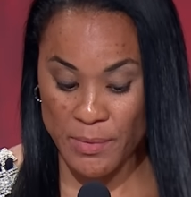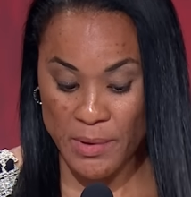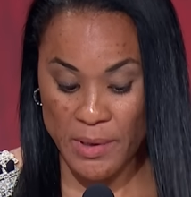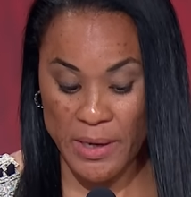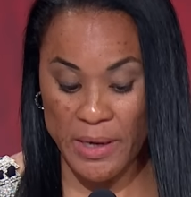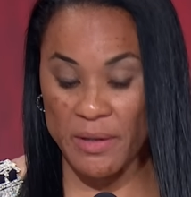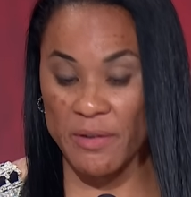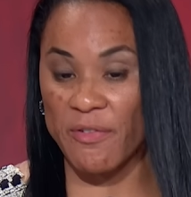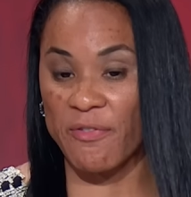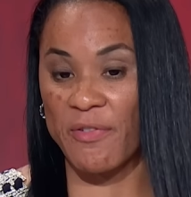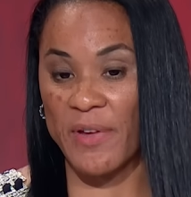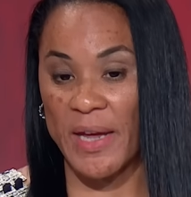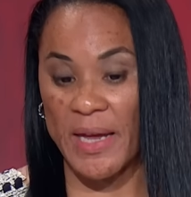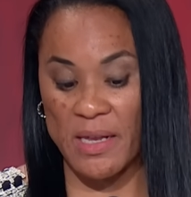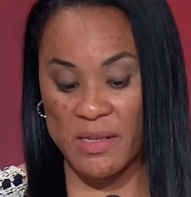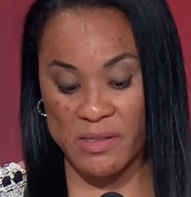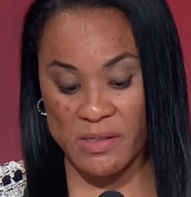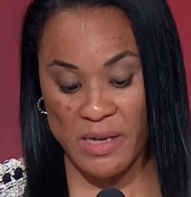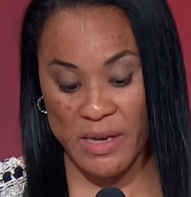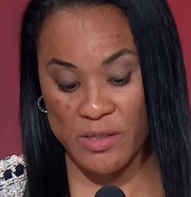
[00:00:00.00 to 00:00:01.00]
and the
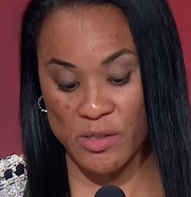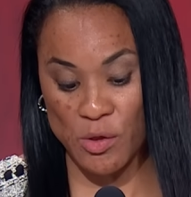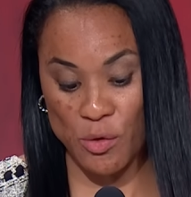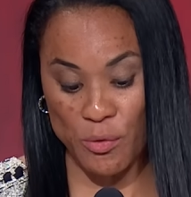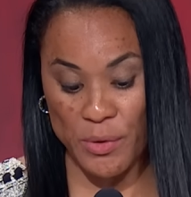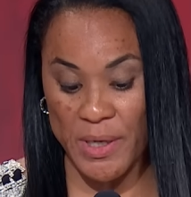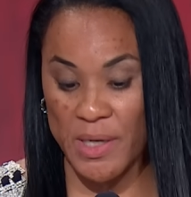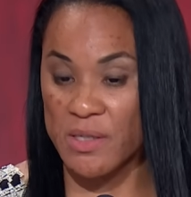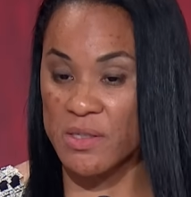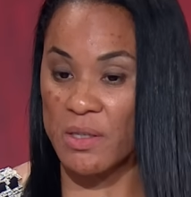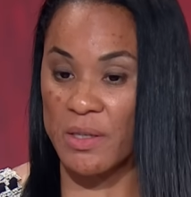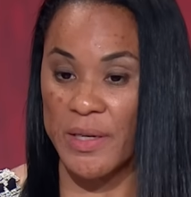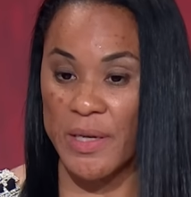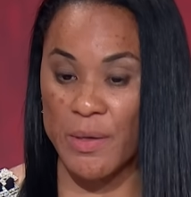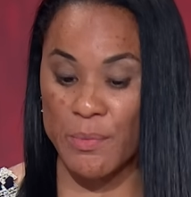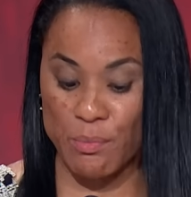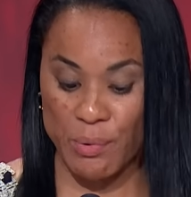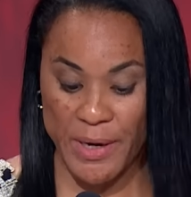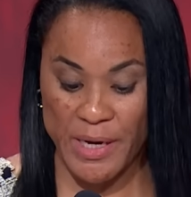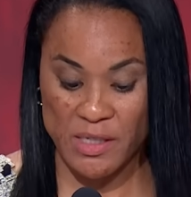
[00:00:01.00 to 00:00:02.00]
fans that so easily
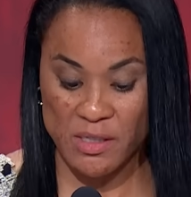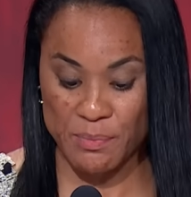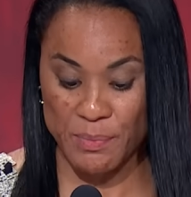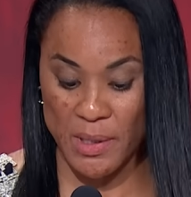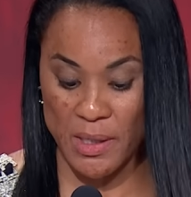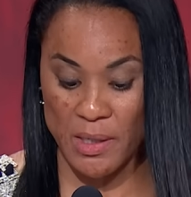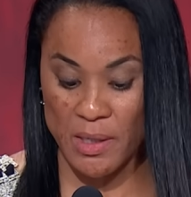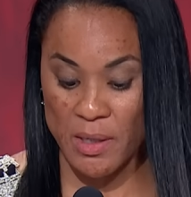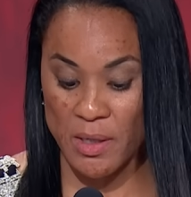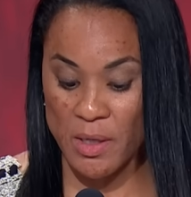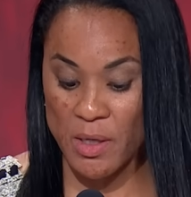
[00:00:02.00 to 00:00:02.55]
embraced me